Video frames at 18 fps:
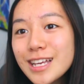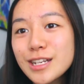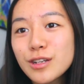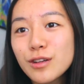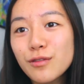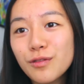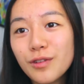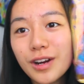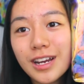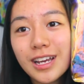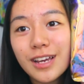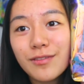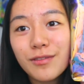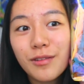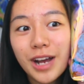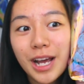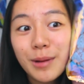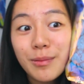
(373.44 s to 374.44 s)
Stay tuned for a
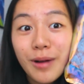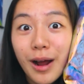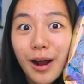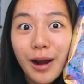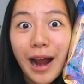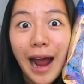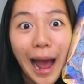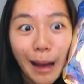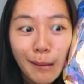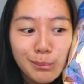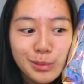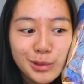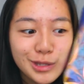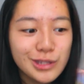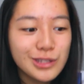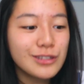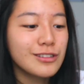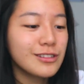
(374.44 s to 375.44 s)
giveaway
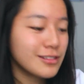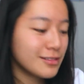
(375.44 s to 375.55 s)
perhaps.